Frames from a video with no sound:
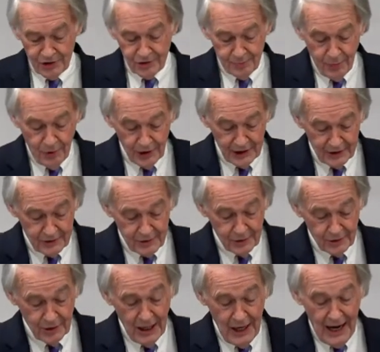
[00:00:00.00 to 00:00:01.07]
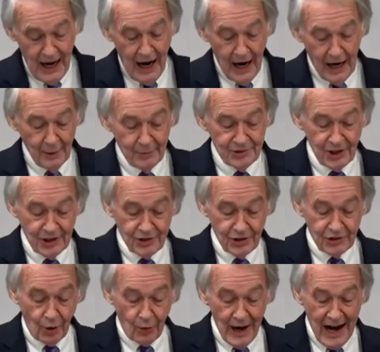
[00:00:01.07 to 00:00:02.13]
point to harms such
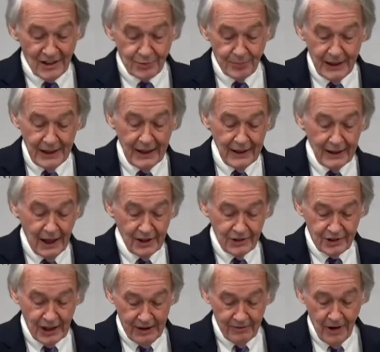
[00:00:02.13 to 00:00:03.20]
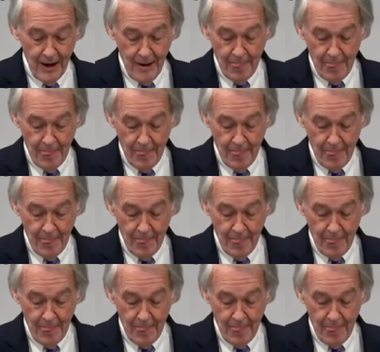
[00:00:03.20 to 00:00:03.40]
as harassment and unsafe